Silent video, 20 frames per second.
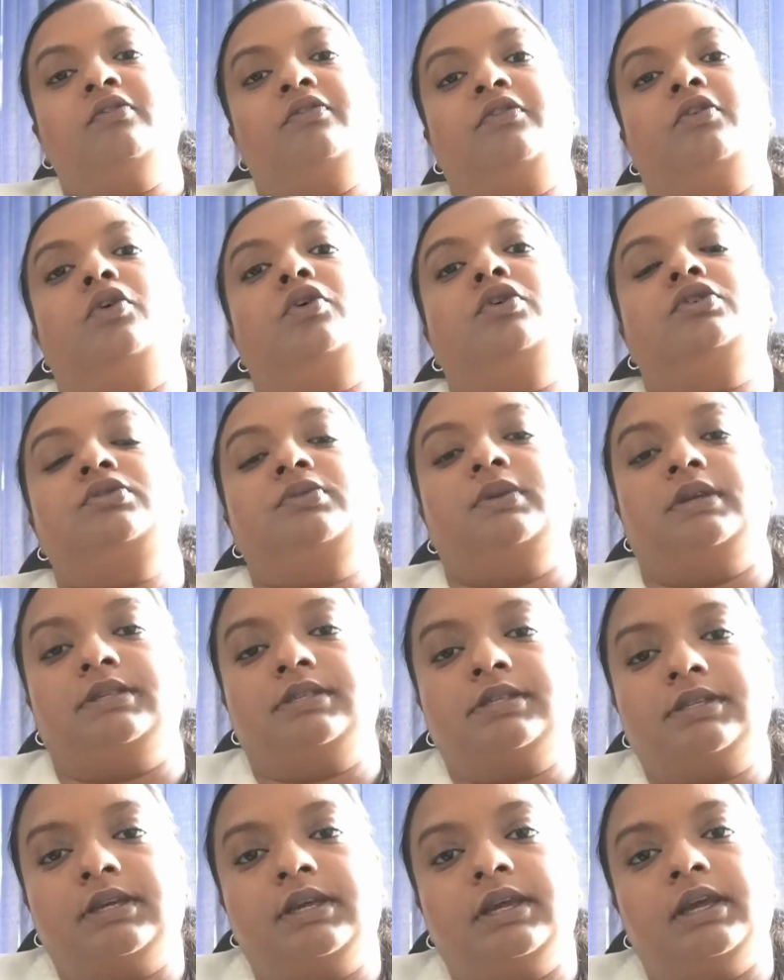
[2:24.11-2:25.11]
to
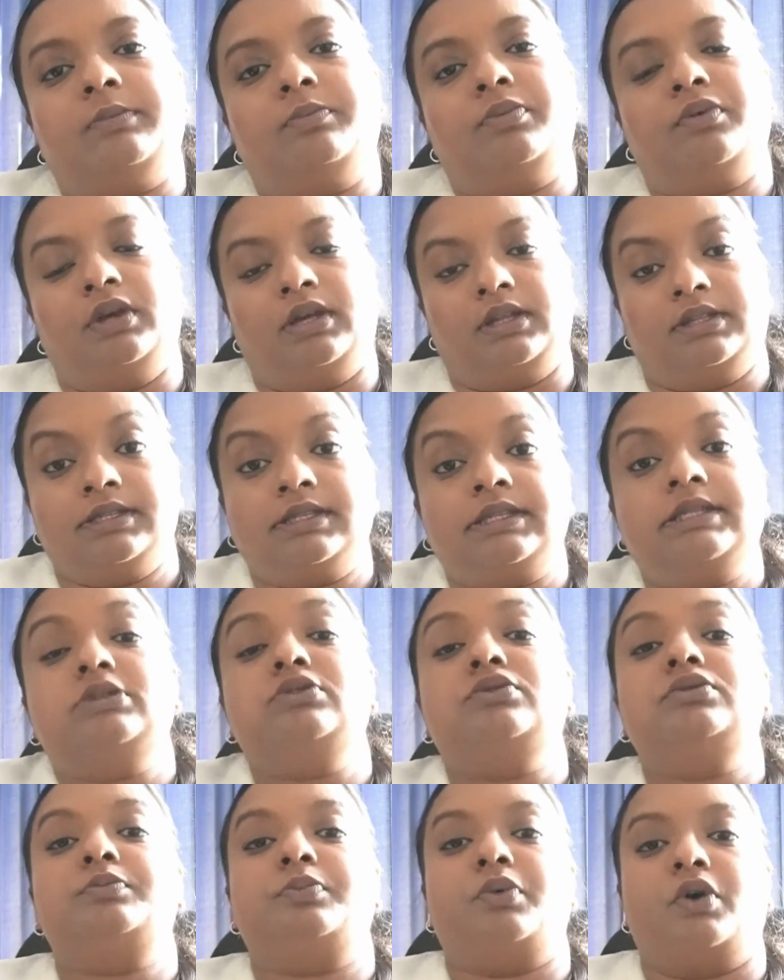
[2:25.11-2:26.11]

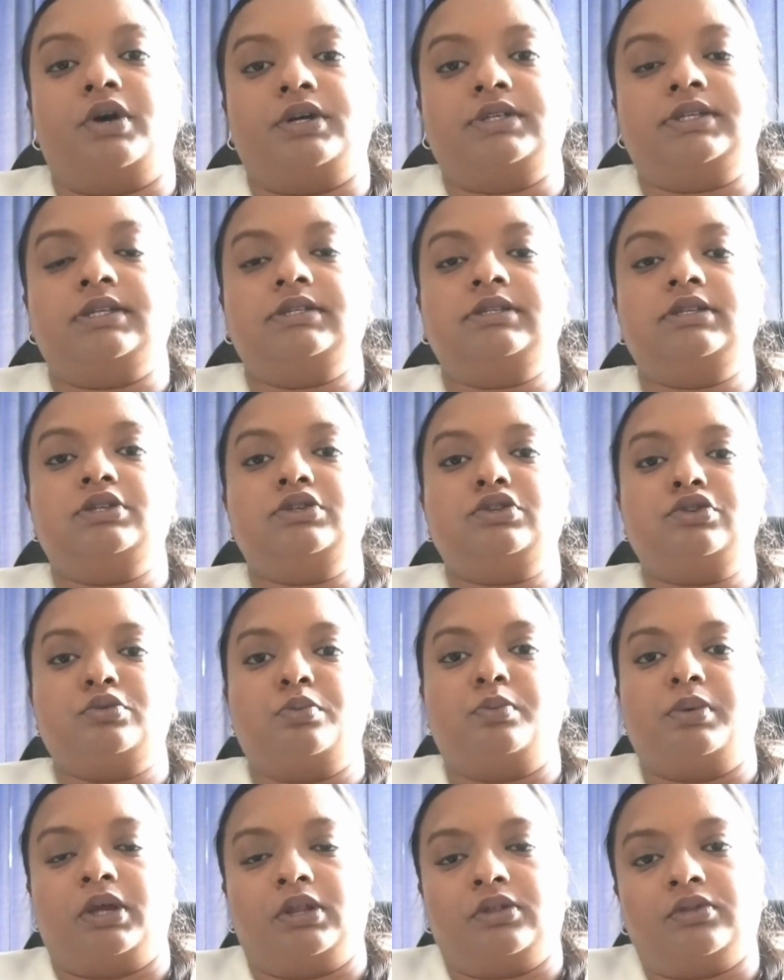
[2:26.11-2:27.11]
institute processes
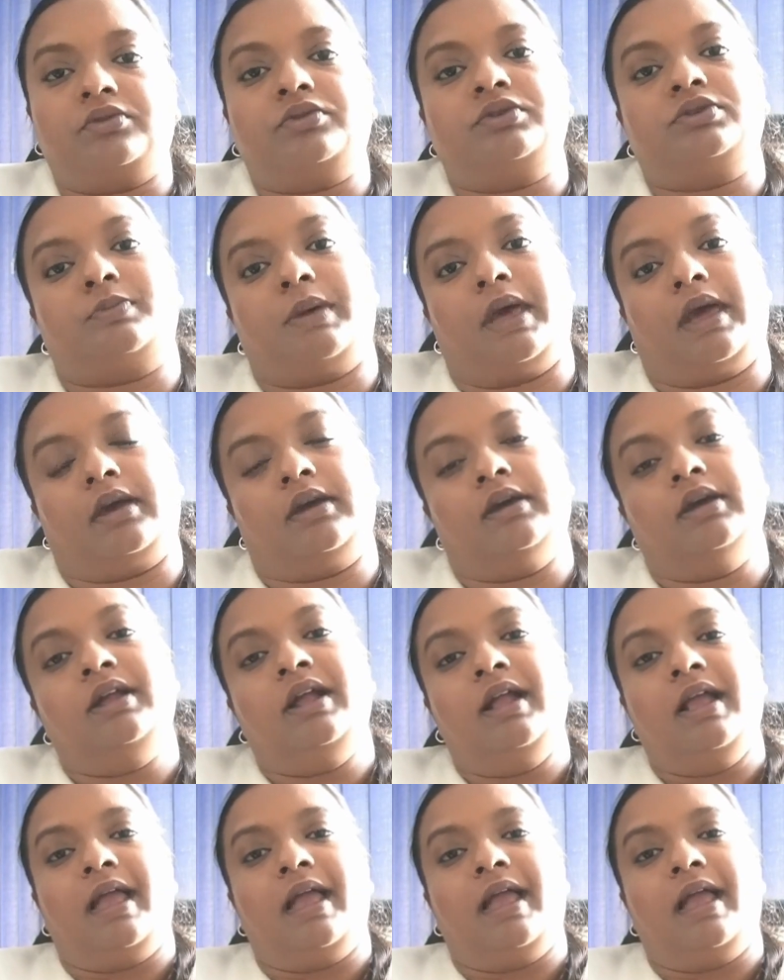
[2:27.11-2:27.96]
to bring those back.